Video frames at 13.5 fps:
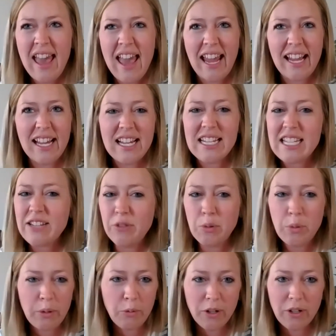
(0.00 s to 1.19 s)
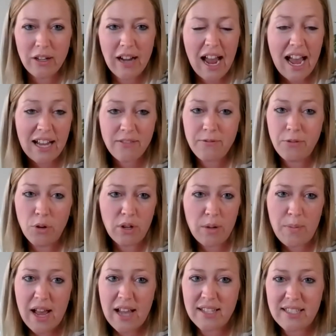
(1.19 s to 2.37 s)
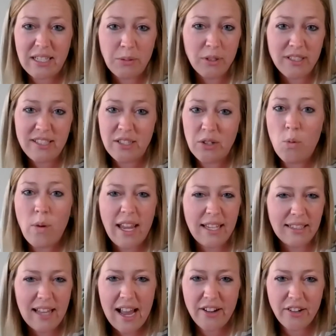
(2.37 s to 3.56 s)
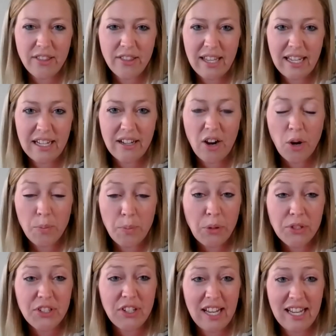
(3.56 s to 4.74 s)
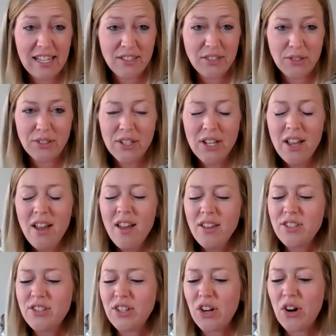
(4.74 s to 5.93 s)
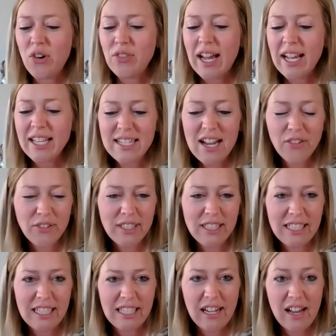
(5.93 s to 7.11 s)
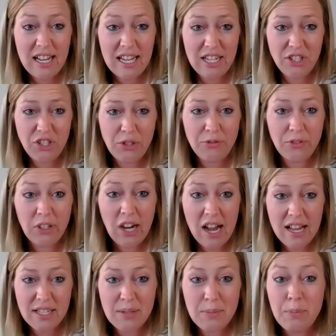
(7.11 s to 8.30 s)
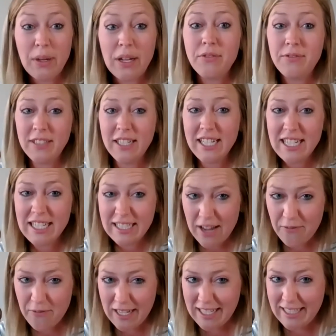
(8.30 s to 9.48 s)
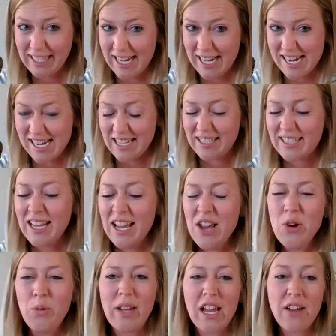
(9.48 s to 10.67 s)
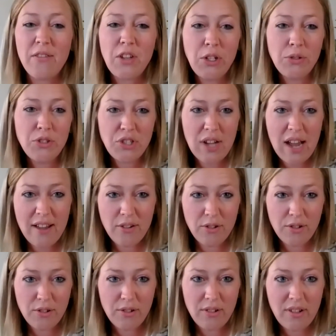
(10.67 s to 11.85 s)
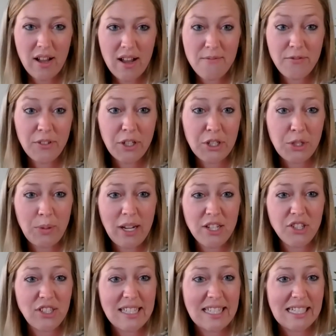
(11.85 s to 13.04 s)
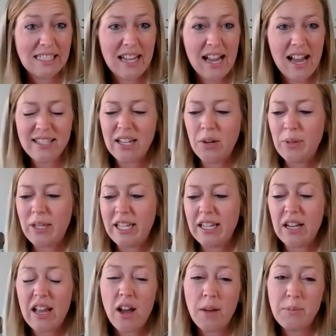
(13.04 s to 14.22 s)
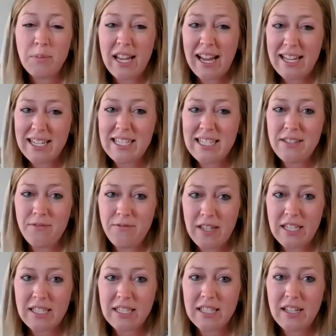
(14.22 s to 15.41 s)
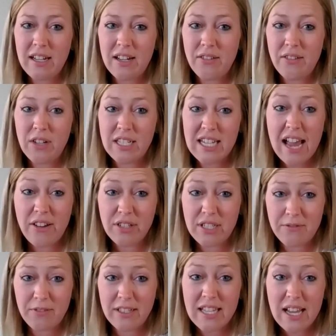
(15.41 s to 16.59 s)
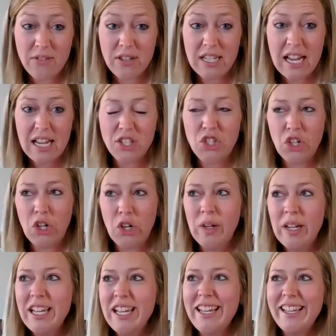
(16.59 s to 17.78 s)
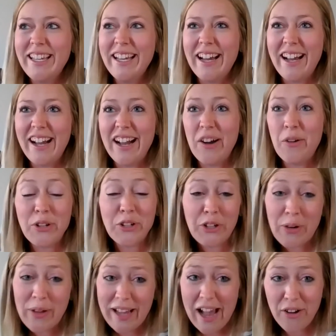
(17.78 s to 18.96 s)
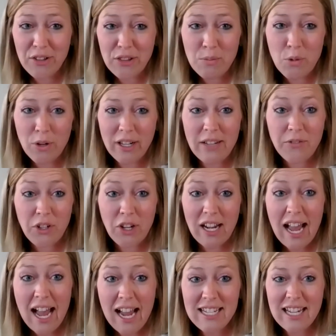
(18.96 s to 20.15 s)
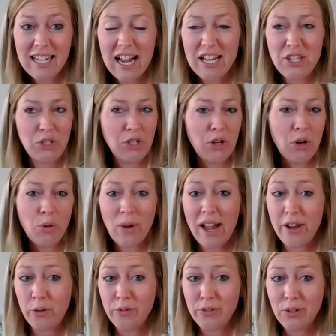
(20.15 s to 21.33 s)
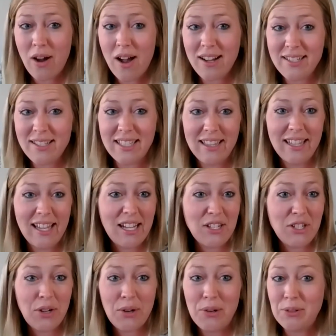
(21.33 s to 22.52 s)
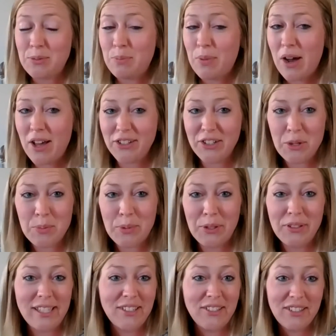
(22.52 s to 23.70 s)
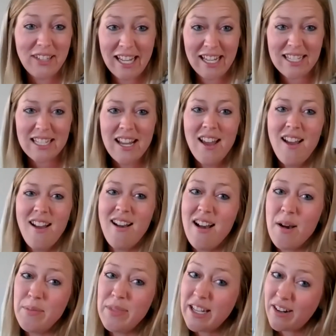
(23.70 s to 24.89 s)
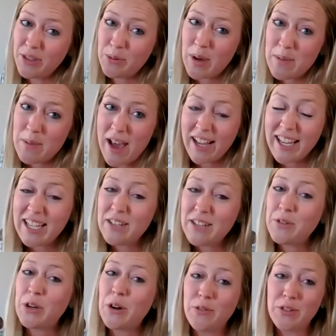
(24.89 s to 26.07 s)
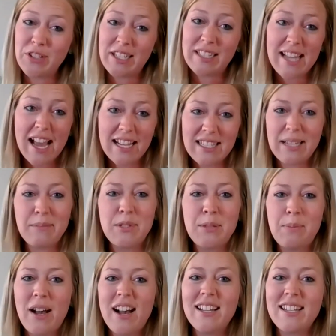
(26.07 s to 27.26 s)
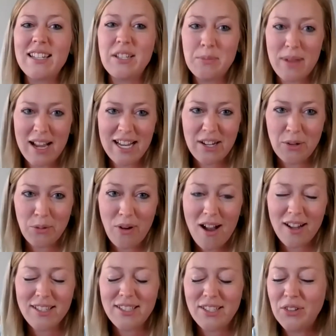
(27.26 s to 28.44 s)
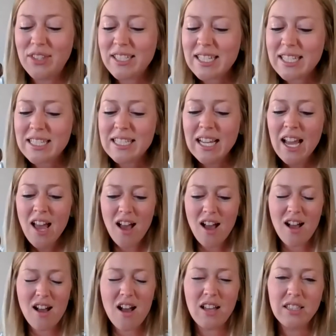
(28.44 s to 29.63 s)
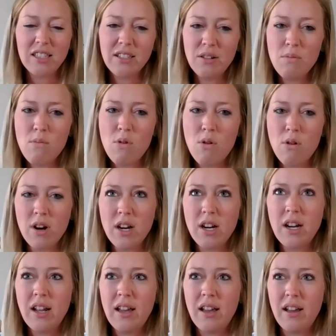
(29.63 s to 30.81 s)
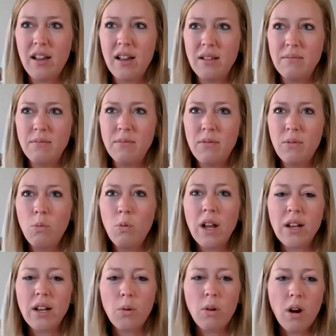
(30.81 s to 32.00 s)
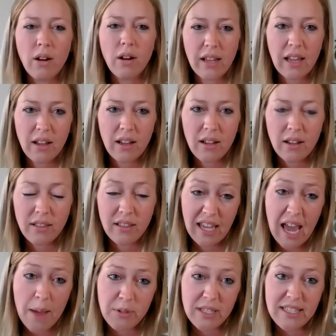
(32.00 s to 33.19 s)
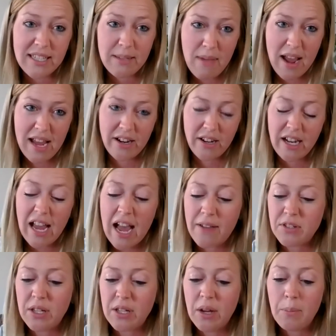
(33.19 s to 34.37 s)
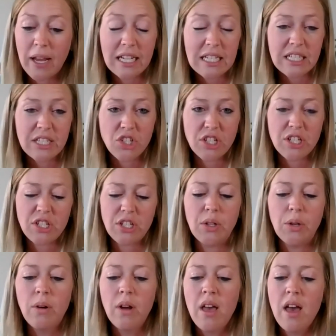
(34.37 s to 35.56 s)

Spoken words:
and even when we're at full capacity, we're still way lighter than our boats could handle. So that's not really an issue for us, but flooding definitely is. We have huge tidal fluctuations in Alaska. We get up to 18 feet of a tidal difference every day. So when you're going out in the morning, if you're at a high tide, you could go right over rocks and they don't bother your boat, they don't hit. Then on the way back in, if you go over the exact same spot, you might hit a rock. So this is a little more what the captains in my area have to pay attention to.